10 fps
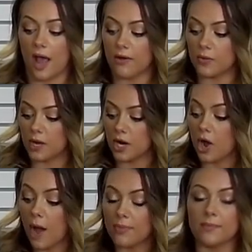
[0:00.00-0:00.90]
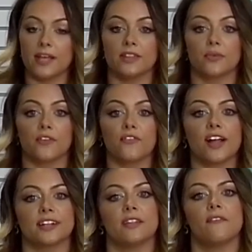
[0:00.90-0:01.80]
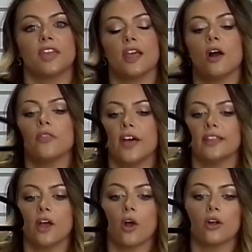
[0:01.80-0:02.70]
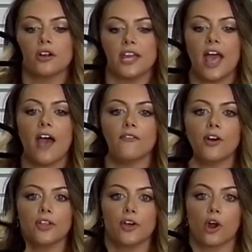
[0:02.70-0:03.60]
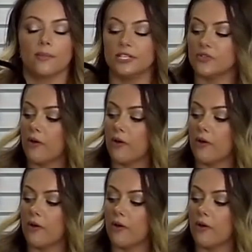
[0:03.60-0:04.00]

I would want to complement the reflective that they already have on the garment.